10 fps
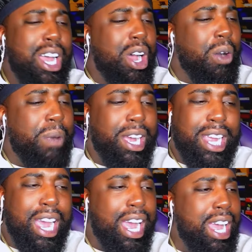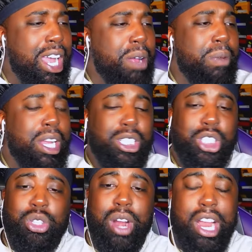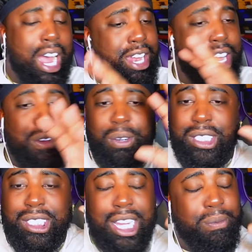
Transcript: Oh, my God. Man, Drake, I never see,